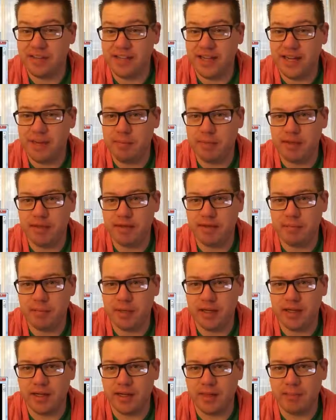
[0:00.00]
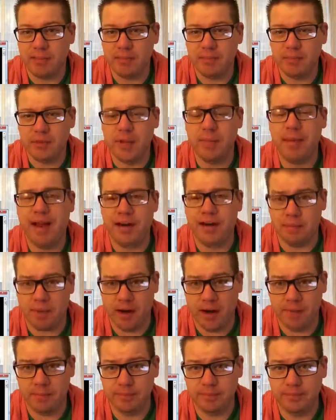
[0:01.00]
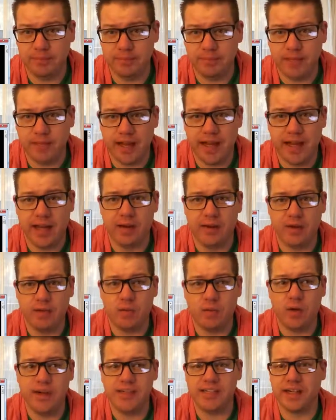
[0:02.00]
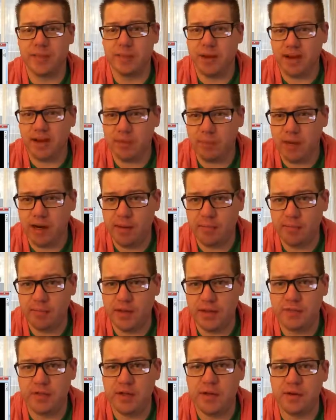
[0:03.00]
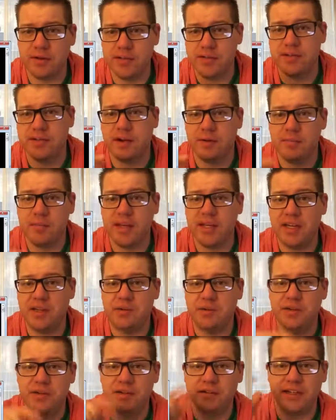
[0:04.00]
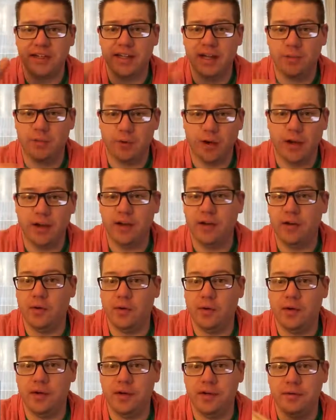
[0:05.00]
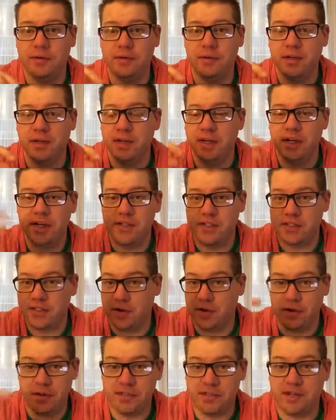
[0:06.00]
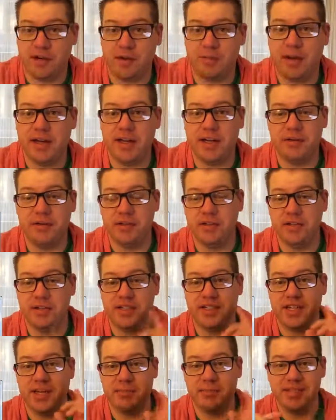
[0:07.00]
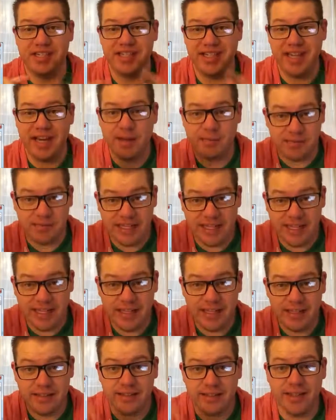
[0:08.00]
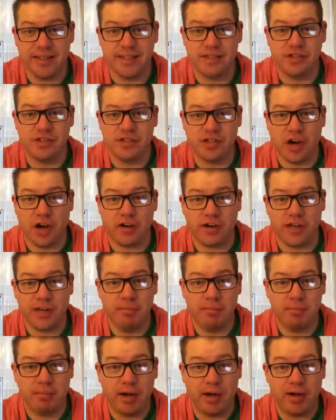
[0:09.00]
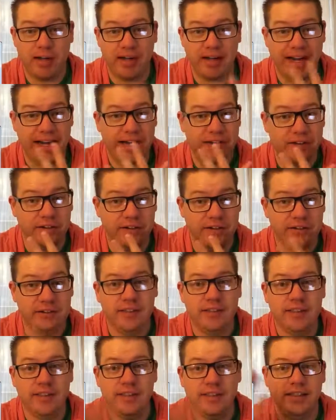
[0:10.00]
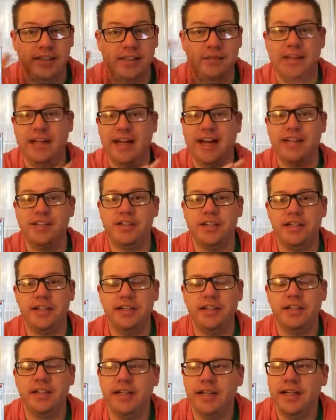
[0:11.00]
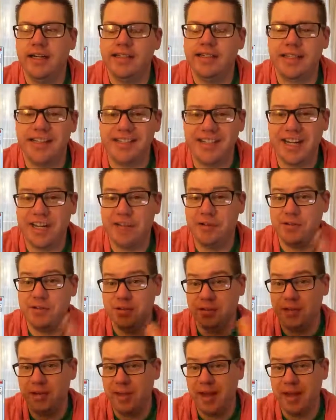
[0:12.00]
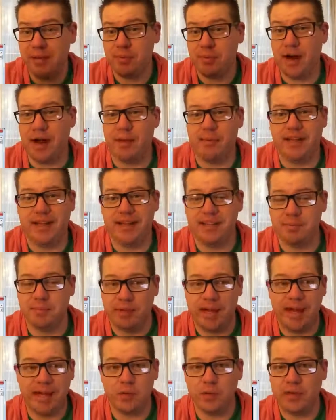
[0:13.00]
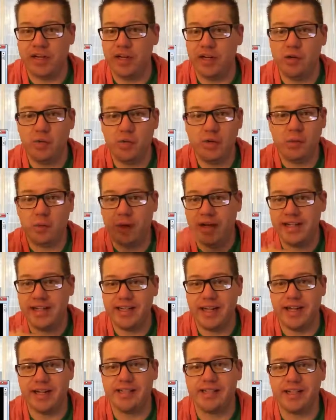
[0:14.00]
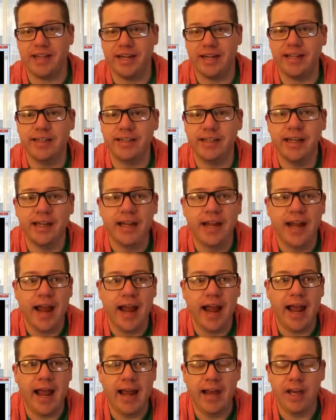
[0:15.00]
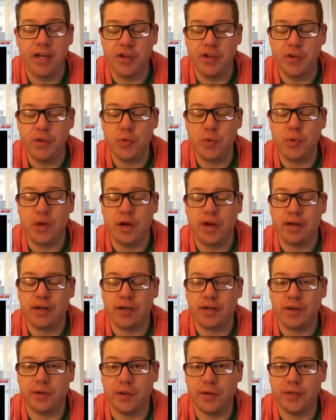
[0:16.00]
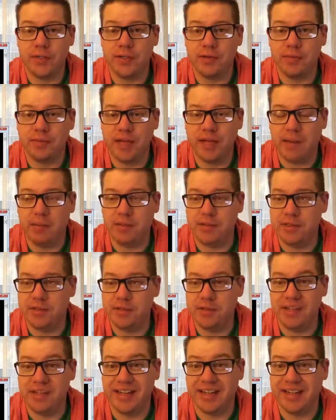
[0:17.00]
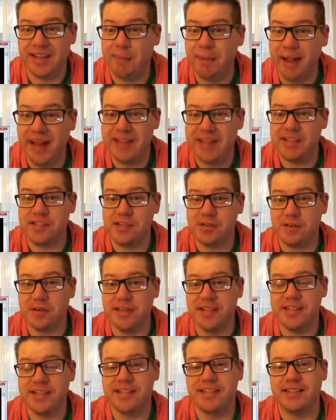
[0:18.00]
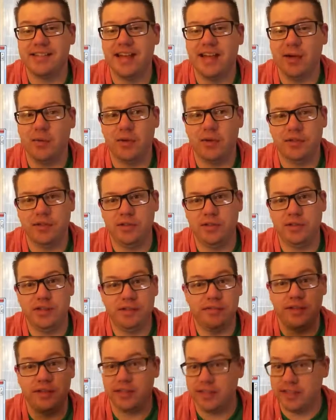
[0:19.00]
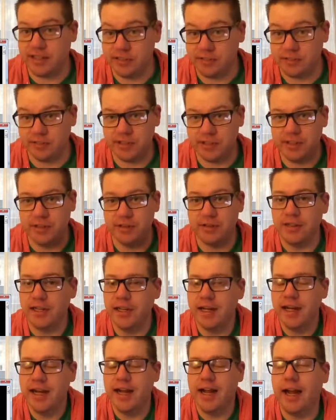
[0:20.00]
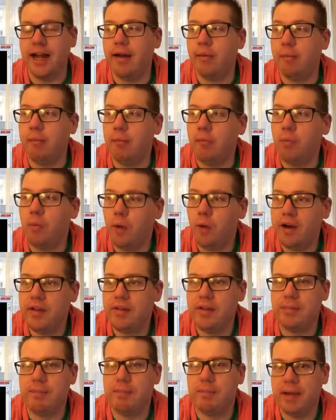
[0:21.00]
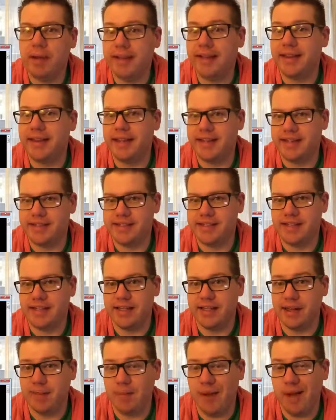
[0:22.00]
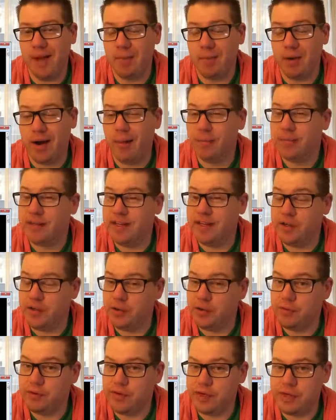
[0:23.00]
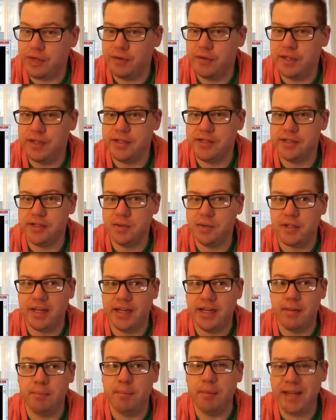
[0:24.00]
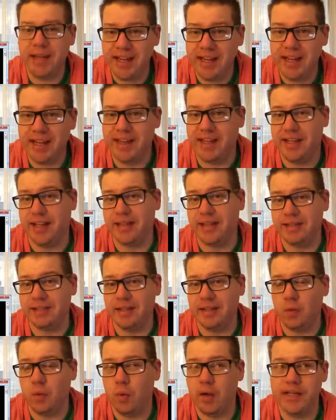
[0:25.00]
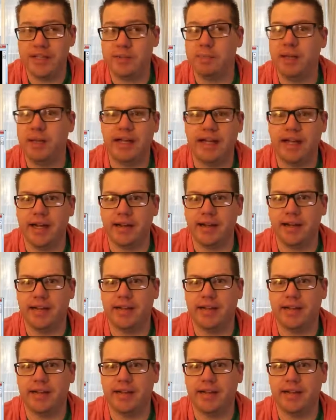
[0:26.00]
the time, but command prompt. And what is command prompt? If you go to the start menu and you click on run, or you just go to the start menu and you just type CMD, that's Charlie, Mary, Daniel, and you hit enter, it's going to take you to a command prompt, and that's a black window with white text on it. And you are going to be able to send commands through this that will do different things for you. And one of the big things that the command prompt can do for you is you can ping things. And what is pinging